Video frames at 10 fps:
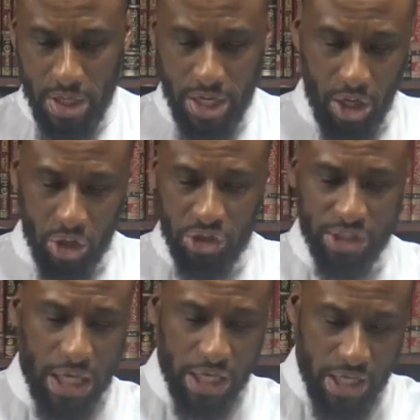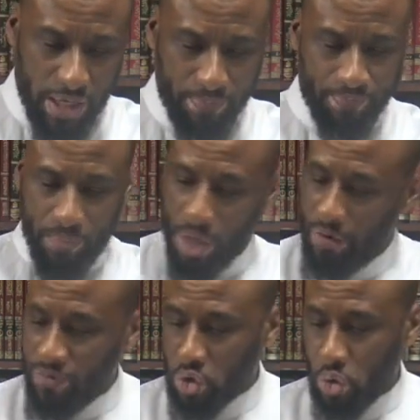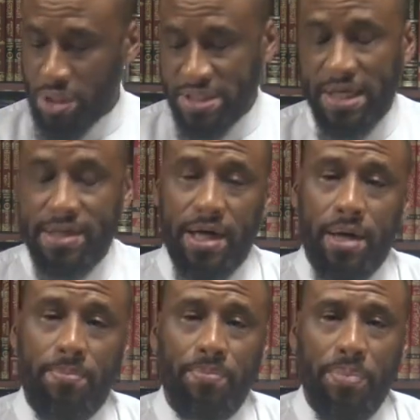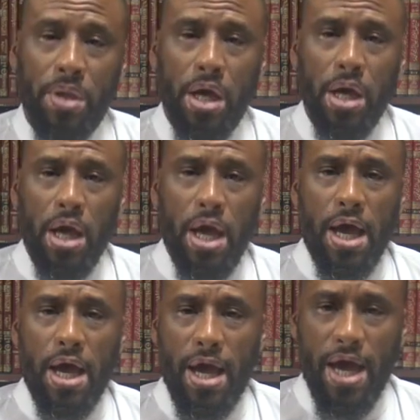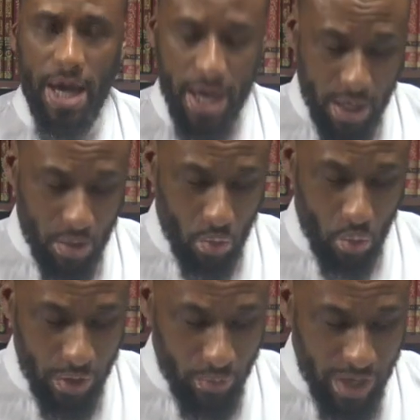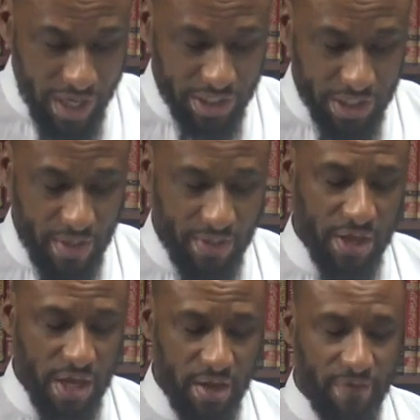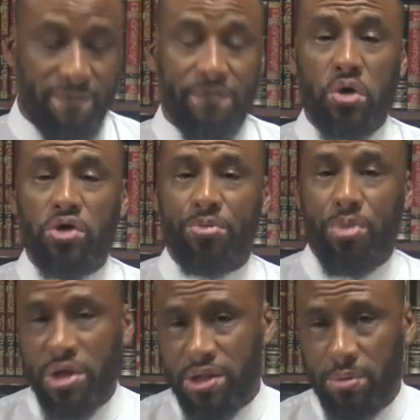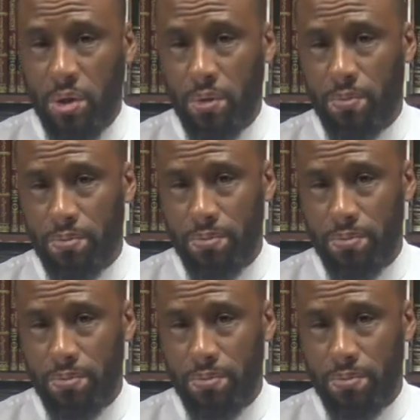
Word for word: in our study of as Sitta and we reach the first principle.